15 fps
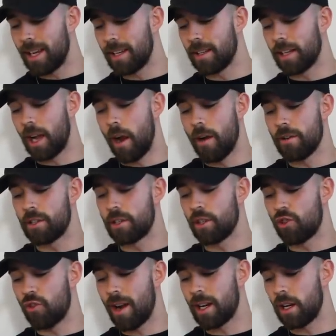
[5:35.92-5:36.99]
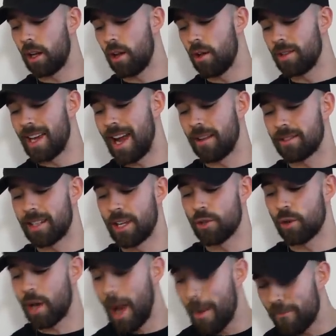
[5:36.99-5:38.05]
getting the courage to try clothes outside
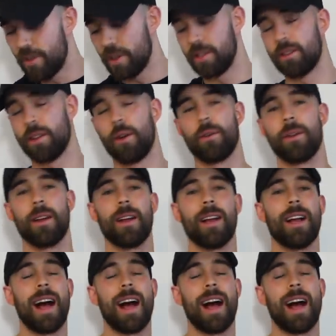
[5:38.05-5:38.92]
your comfort zone?